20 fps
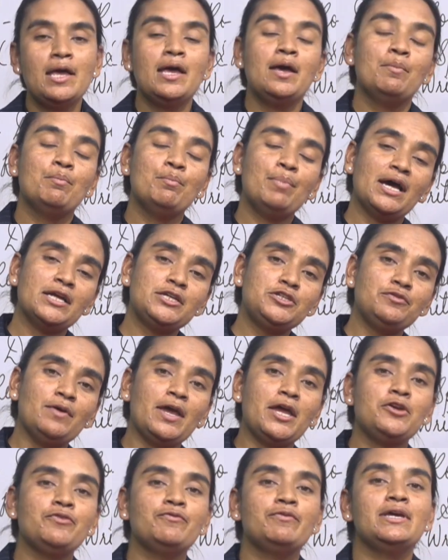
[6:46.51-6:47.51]
But
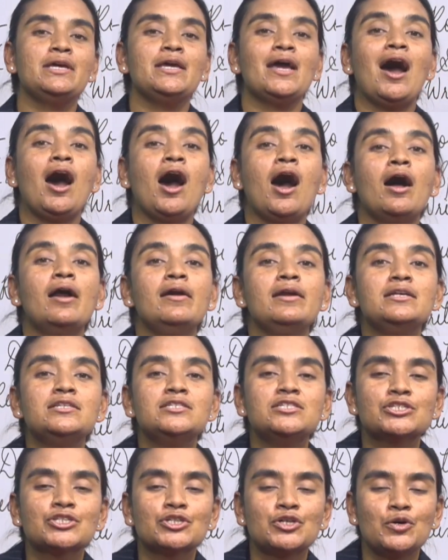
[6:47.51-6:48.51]
when we are in
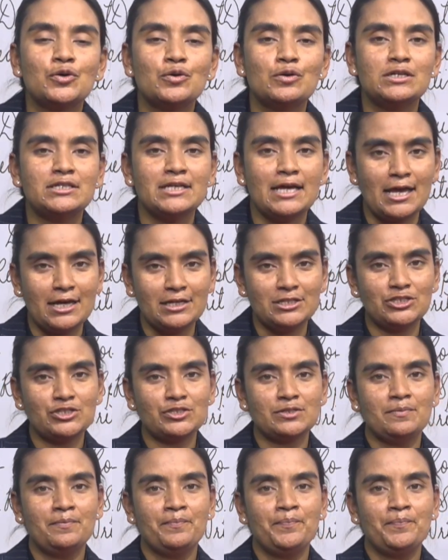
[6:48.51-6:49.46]
school days,